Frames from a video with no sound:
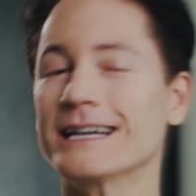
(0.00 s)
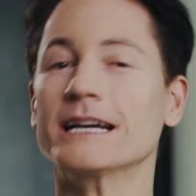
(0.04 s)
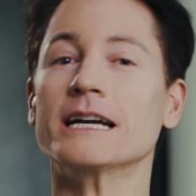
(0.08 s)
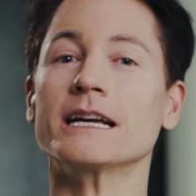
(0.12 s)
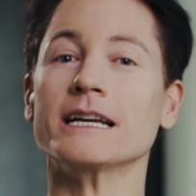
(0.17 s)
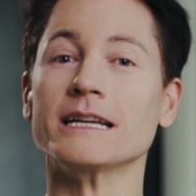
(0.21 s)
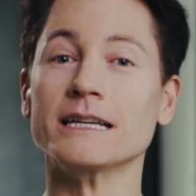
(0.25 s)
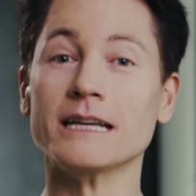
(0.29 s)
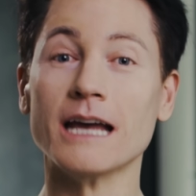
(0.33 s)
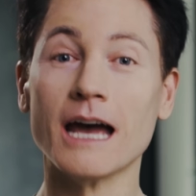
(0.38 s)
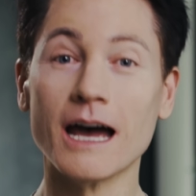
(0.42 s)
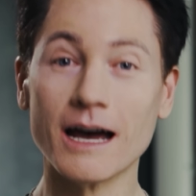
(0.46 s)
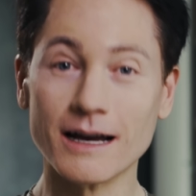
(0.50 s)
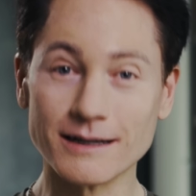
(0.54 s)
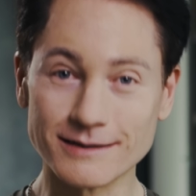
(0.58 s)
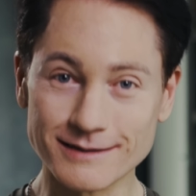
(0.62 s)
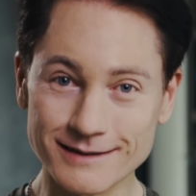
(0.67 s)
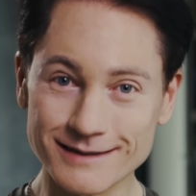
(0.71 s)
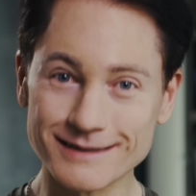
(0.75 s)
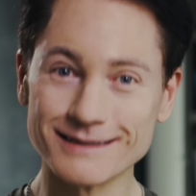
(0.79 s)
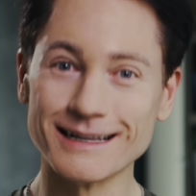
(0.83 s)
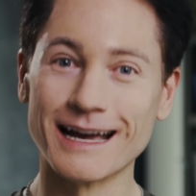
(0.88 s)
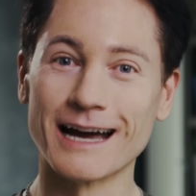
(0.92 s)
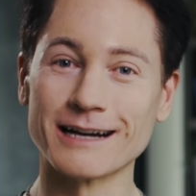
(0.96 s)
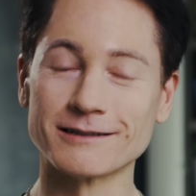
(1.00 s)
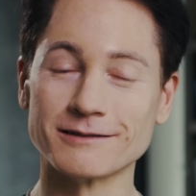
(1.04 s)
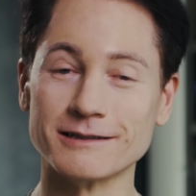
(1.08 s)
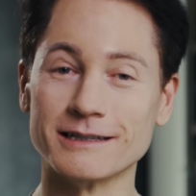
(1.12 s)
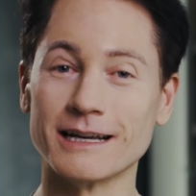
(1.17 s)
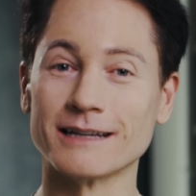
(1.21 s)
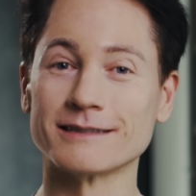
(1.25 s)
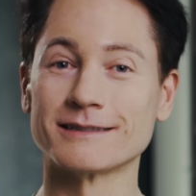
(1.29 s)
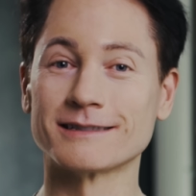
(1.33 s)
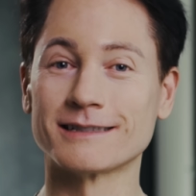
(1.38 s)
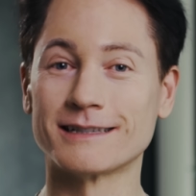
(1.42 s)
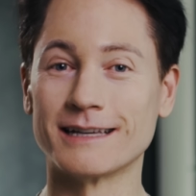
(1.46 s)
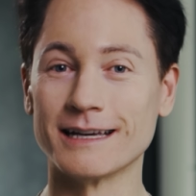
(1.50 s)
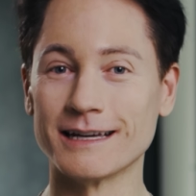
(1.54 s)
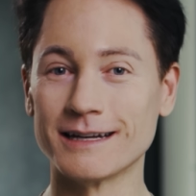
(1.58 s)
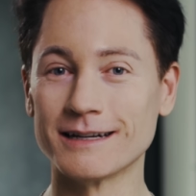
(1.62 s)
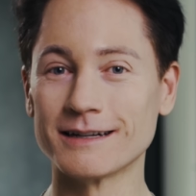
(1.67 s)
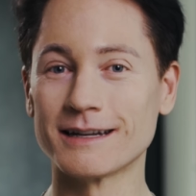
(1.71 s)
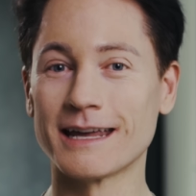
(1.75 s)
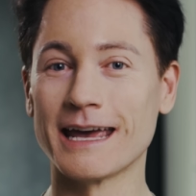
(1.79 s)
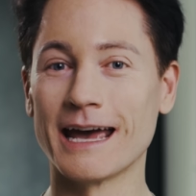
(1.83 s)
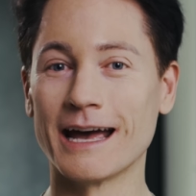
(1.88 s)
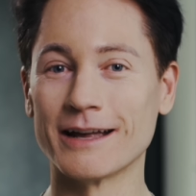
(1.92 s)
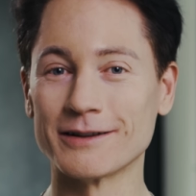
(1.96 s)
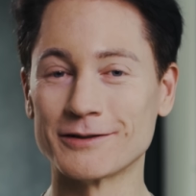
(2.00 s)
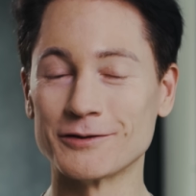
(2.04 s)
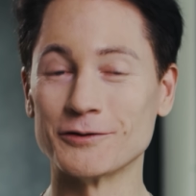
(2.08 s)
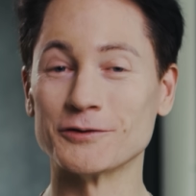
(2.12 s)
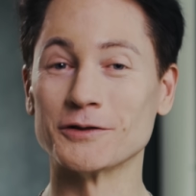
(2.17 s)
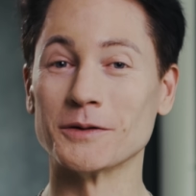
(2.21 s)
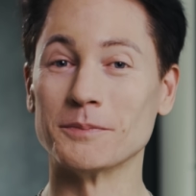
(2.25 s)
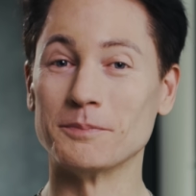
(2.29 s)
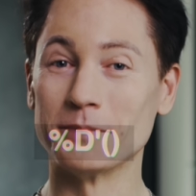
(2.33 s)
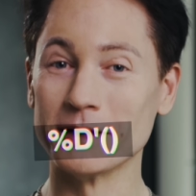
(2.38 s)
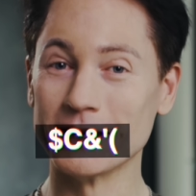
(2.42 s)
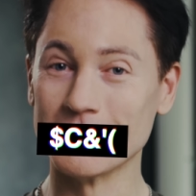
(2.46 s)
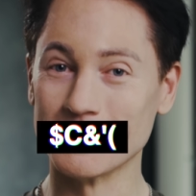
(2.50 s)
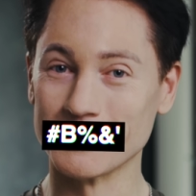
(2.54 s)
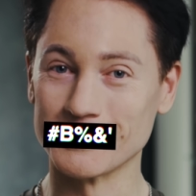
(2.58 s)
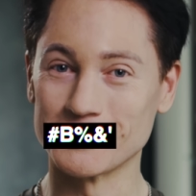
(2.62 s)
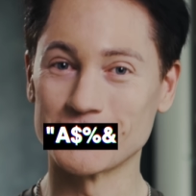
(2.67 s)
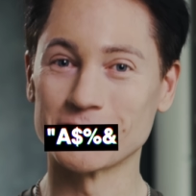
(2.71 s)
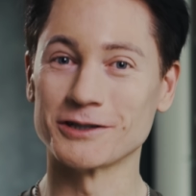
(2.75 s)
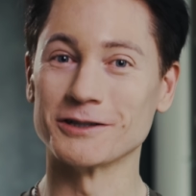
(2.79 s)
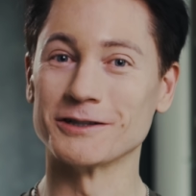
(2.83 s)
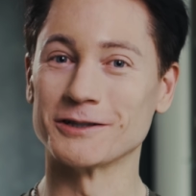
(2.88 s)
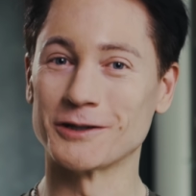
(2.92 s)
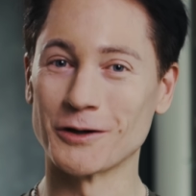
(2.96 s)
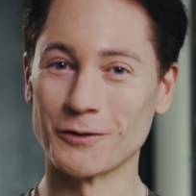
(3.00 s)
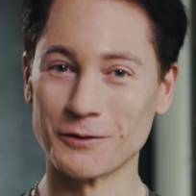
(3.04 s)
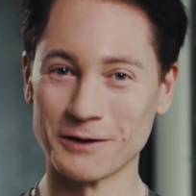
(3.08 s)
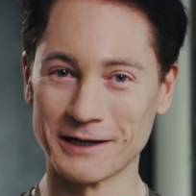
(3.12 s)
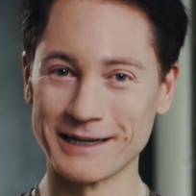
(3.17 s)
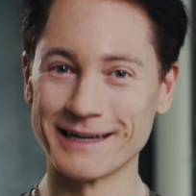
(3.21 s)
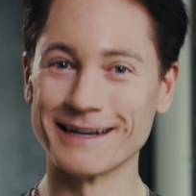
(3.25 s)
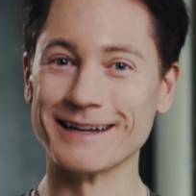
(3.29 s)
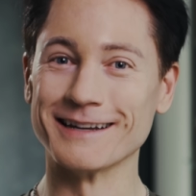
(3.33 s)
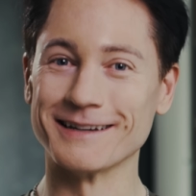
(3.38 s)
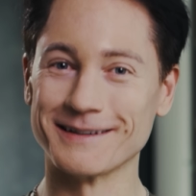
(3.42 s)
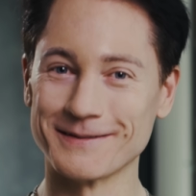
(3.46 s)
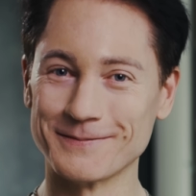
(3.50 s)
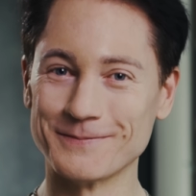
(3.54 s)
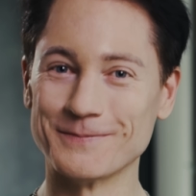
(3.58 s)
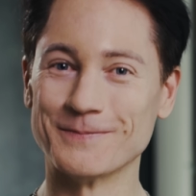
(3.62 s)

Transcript: Yes, actually, yes. Skin cancer is a big don't get it.